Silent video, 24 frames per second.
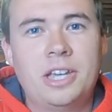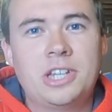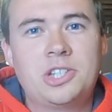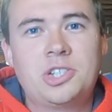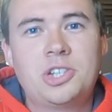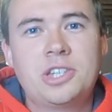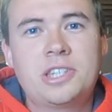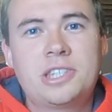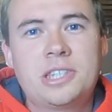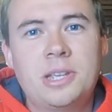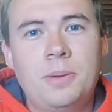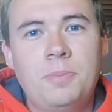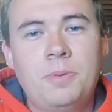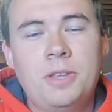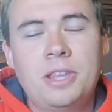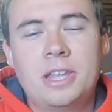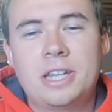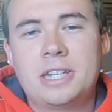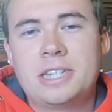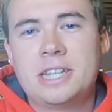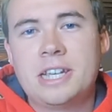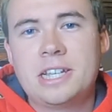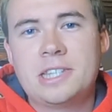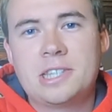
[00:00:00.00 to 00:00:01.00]
It's just something
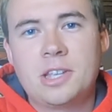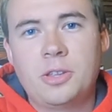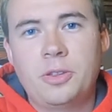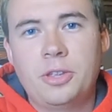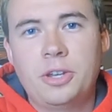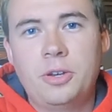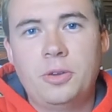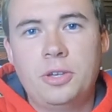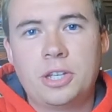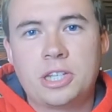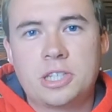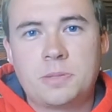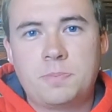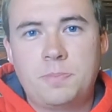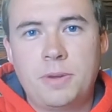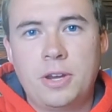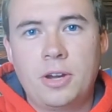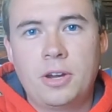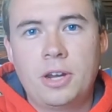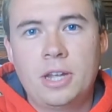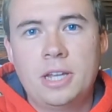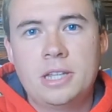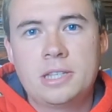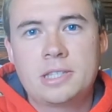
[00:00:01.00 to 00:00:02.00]
that takes a little
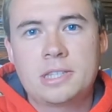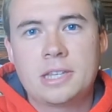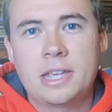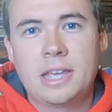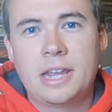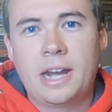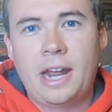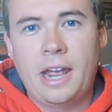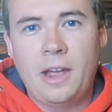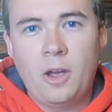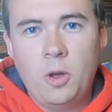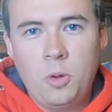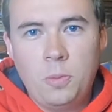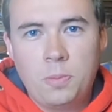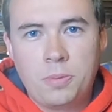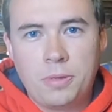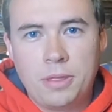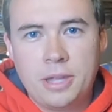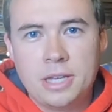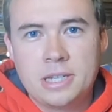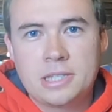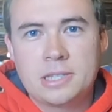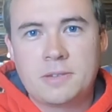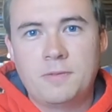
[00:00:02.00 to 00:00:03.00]
experience, and I hope
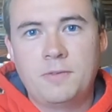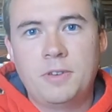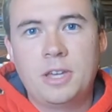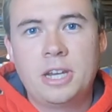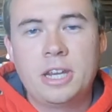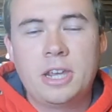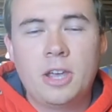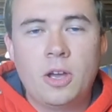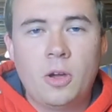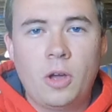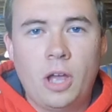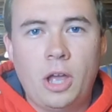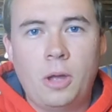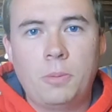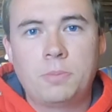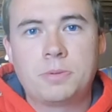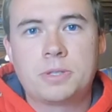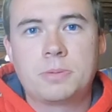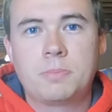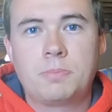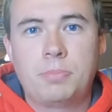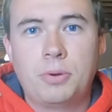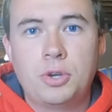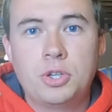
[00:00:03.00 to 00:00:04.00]
this video
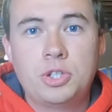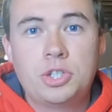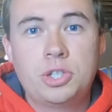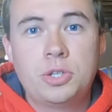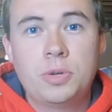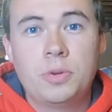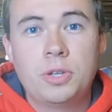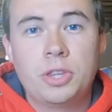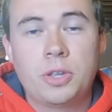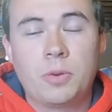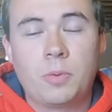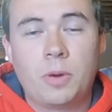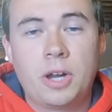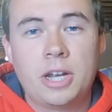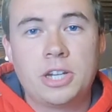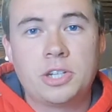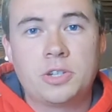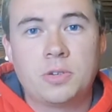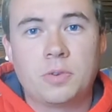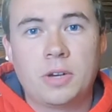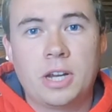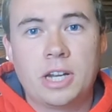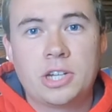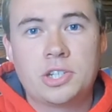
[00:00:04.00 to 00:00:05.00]
helps push you in the right
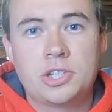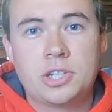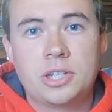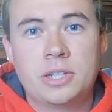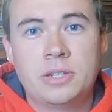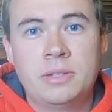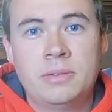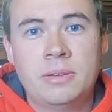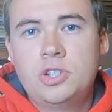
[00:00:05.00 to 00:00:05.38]
direction.